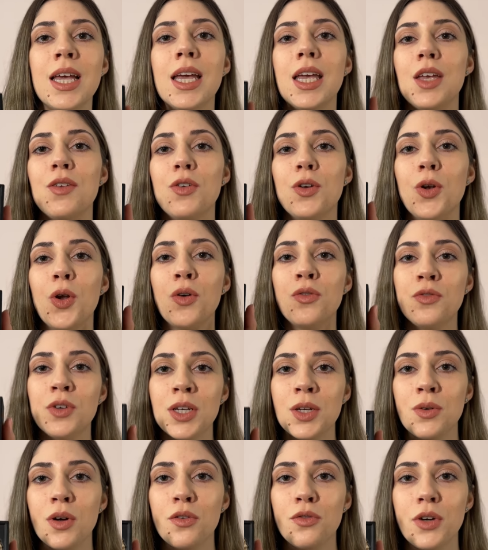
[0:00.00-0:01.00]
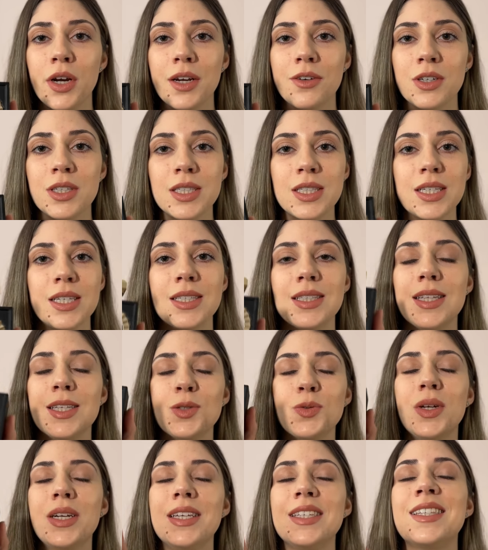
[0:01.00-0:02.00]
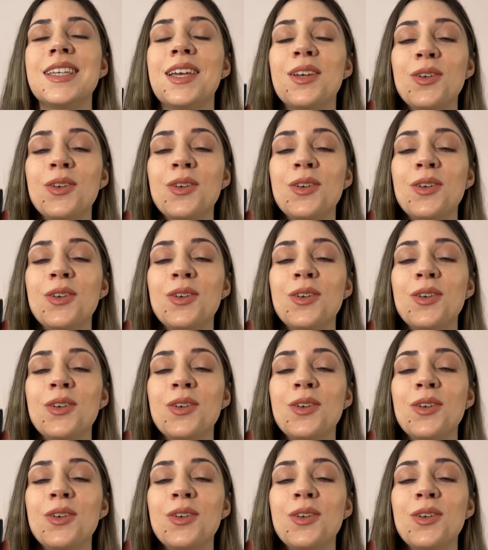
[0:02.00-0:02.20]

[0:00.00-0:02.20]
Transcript: If you love vanilla fragrances, this one is a